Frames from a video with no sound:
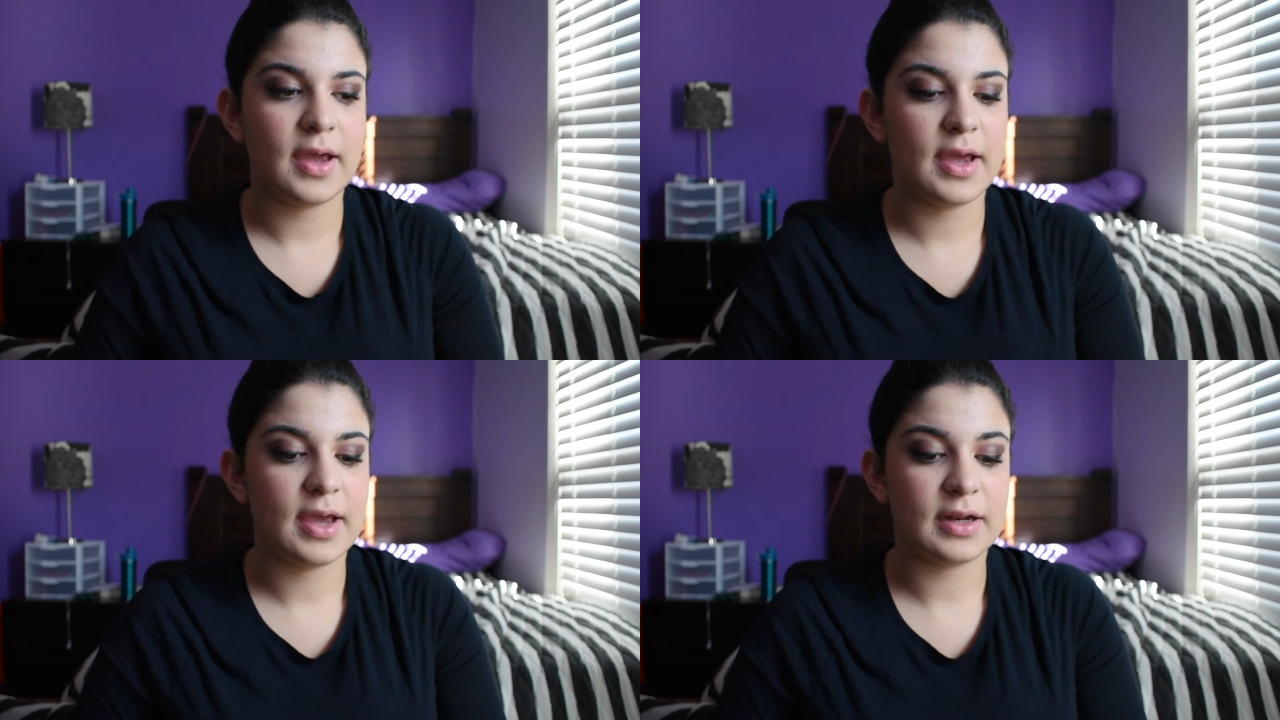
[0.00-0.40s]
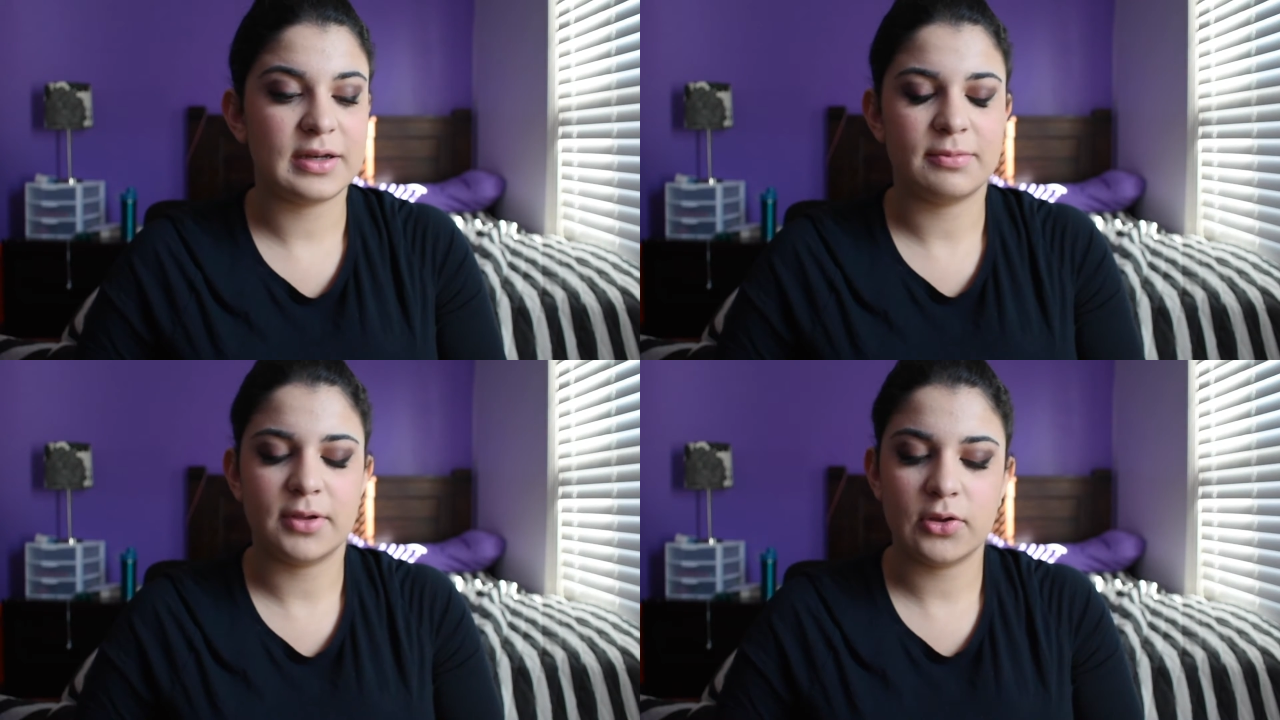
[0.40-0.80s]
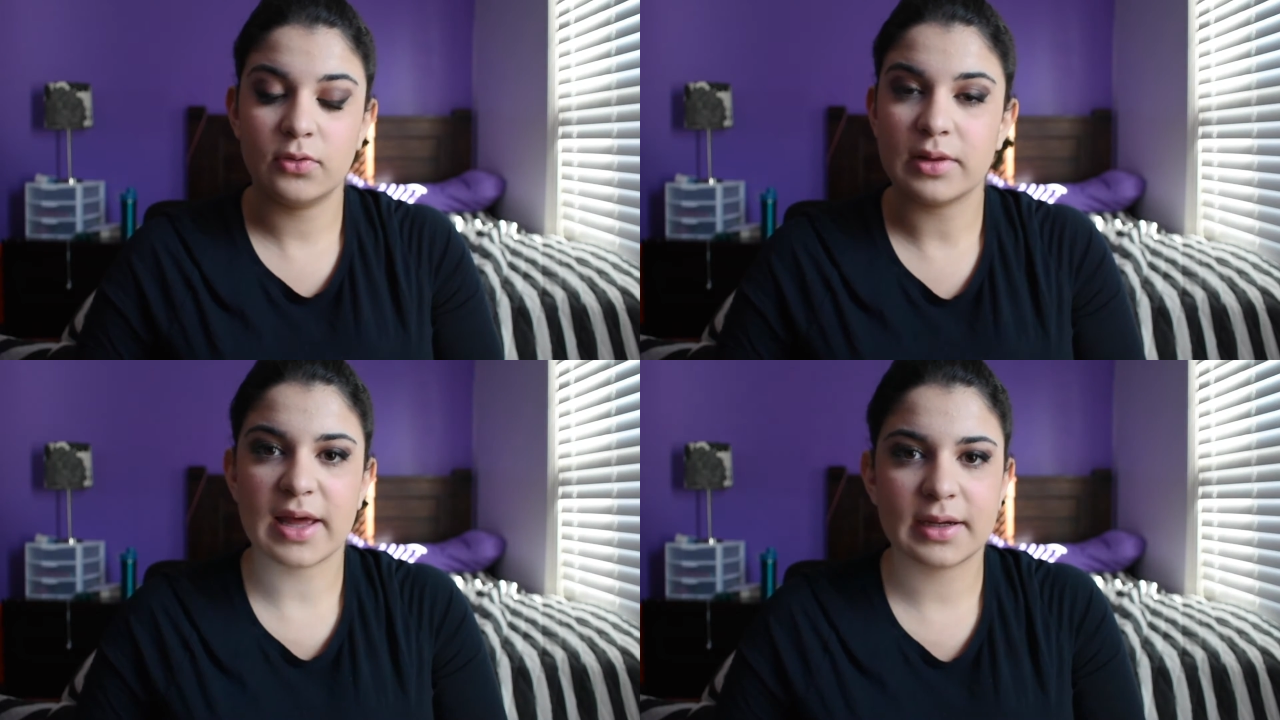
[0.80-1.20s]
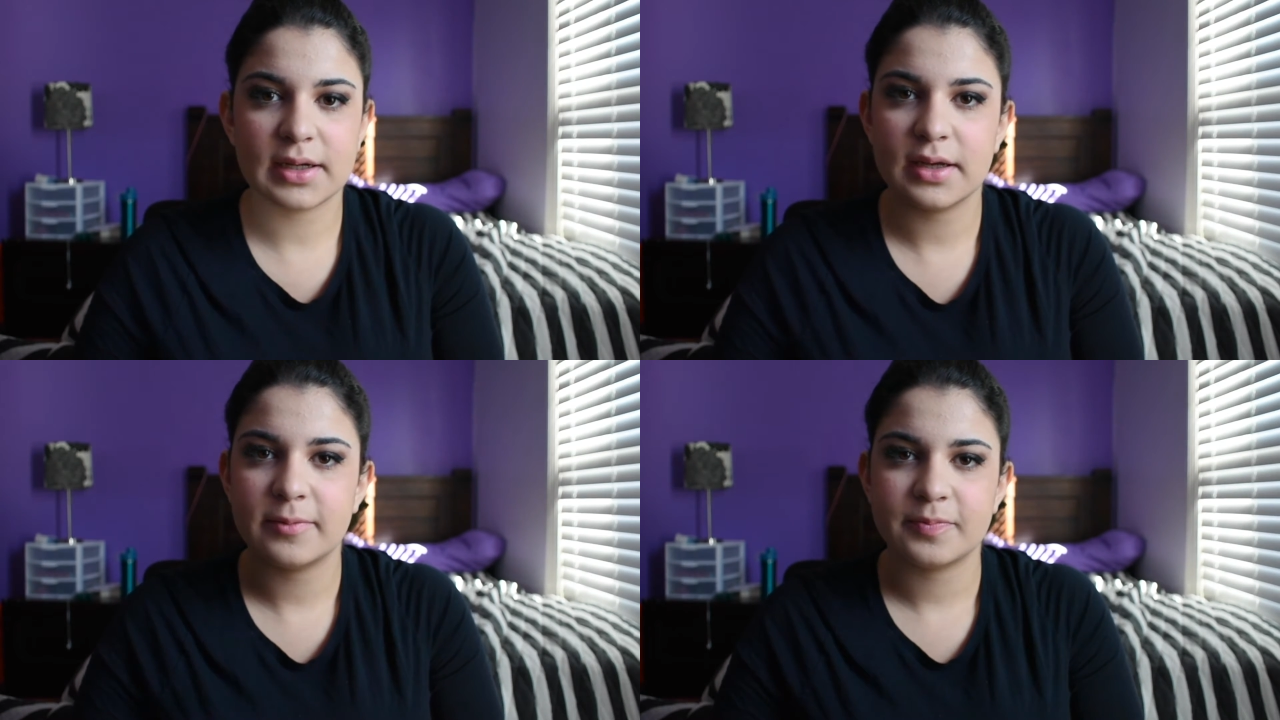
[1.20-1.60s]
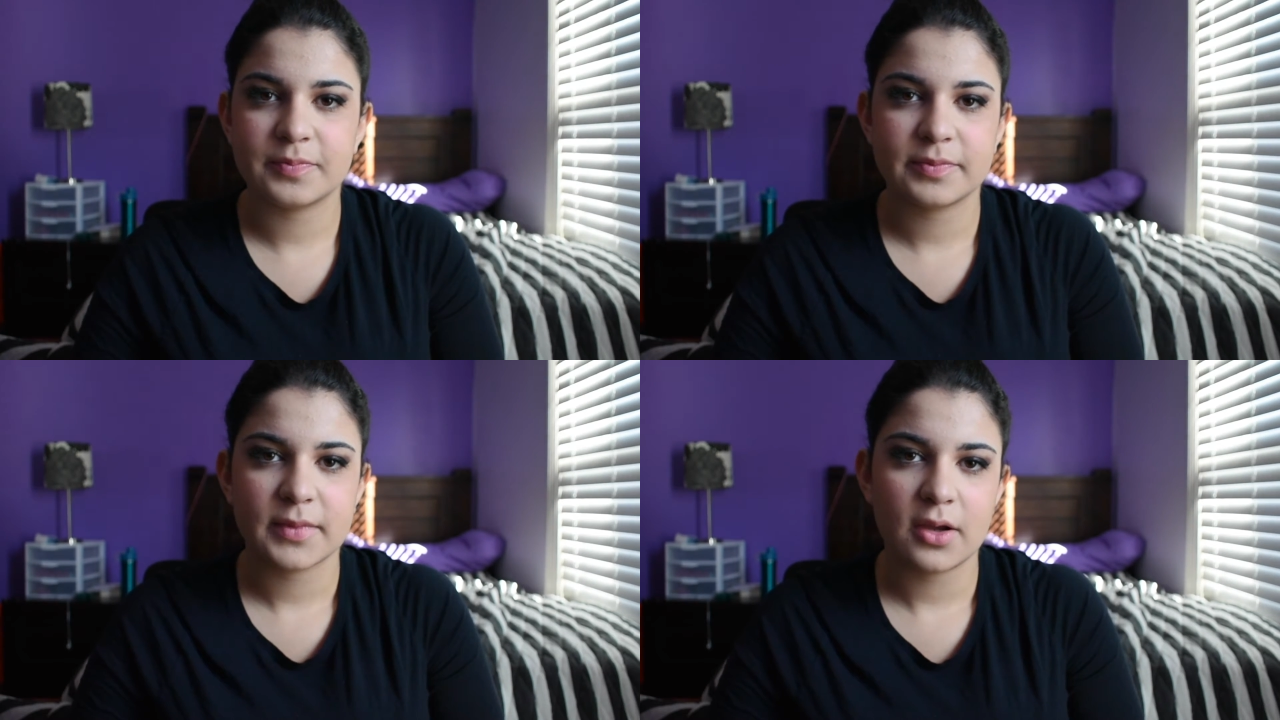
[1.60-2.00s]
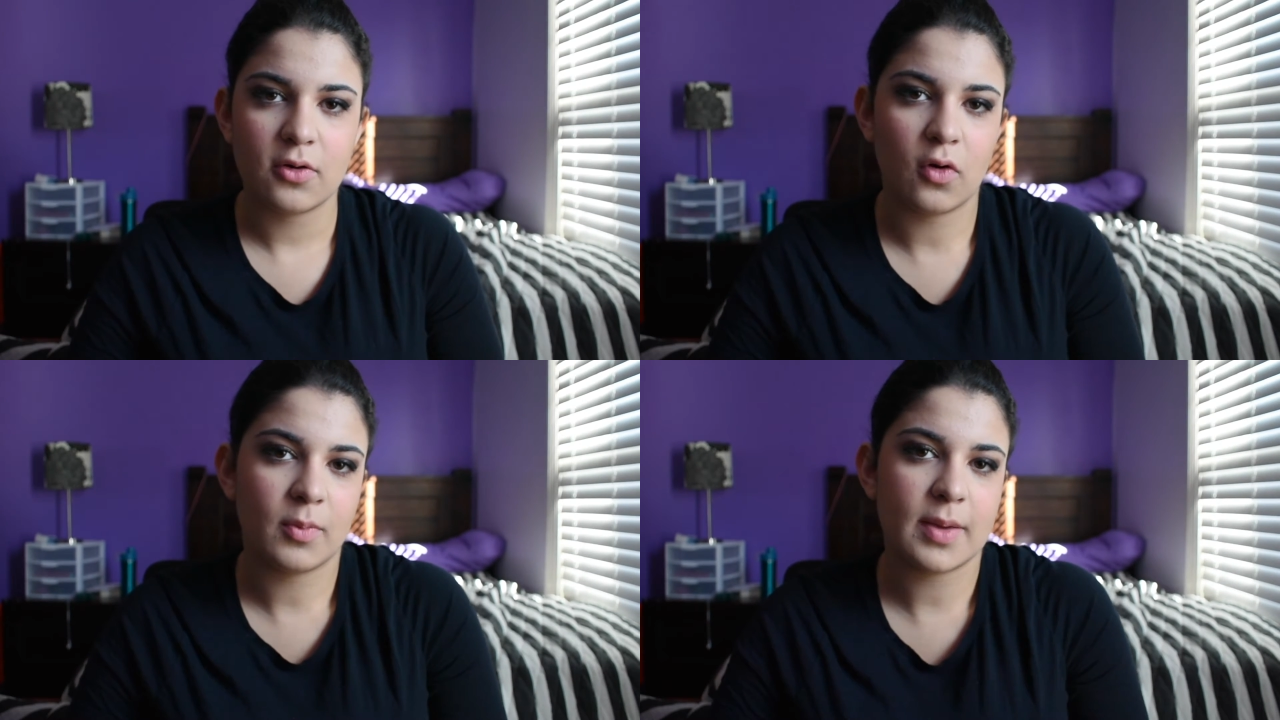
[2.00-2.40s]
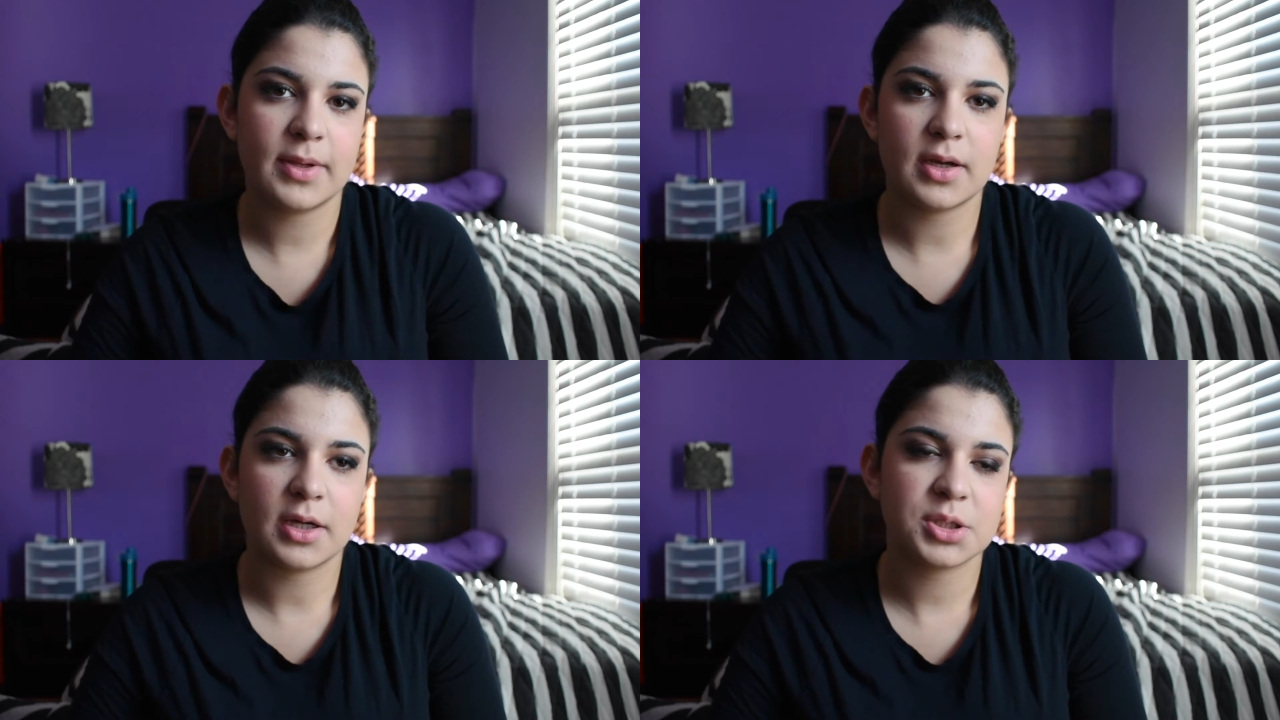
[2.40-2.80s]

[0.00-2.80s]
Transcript: And if you liked it, or maybe not,